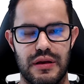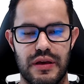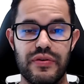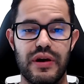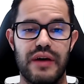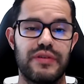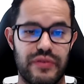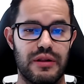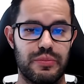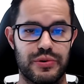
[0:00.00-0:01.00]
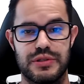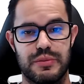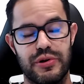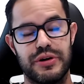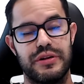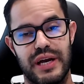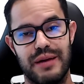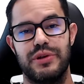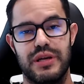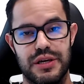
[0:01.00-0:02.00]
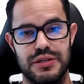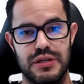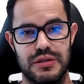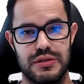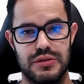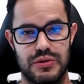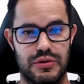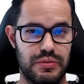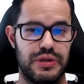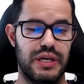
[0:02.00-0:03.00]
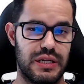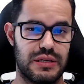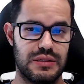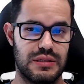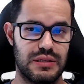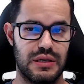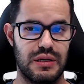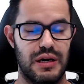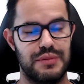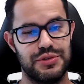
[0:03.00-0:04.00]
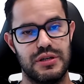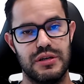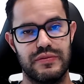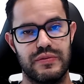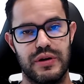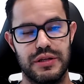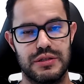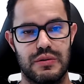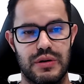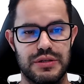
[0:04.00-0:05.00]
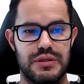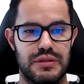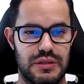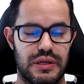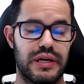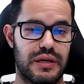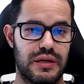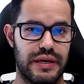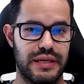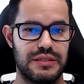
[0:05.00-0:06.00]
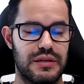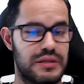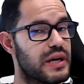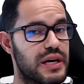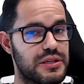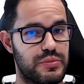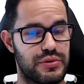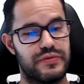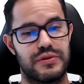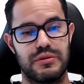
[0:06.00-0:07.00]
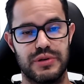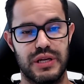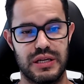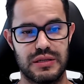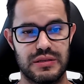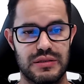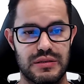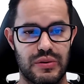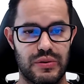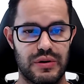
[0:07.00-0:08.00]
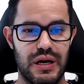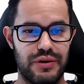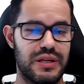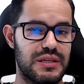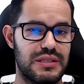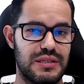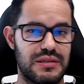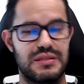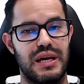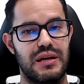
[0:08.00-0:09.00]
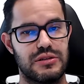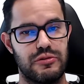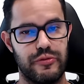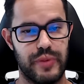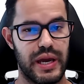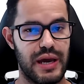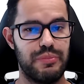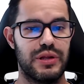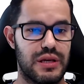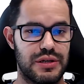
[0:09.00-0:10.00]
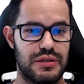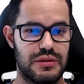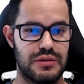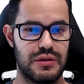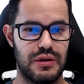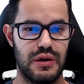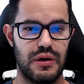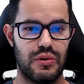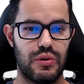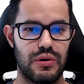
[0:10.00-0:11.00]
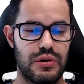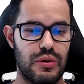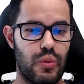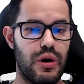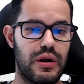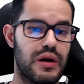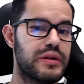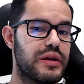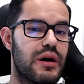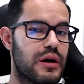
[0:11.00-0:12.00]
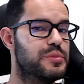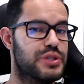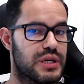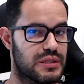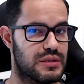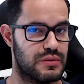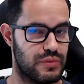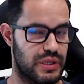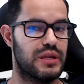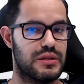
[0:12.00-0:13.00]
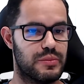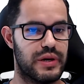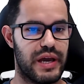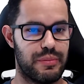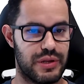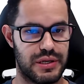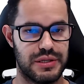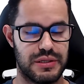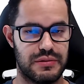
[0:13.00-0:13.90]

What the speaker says: If you have developers deploying their applications to Kubernetes, I'm sure you've run into questions like, is there a dashboard for Kubernetes? Or how can I see the status of my applications? Or what are the objects related to my application?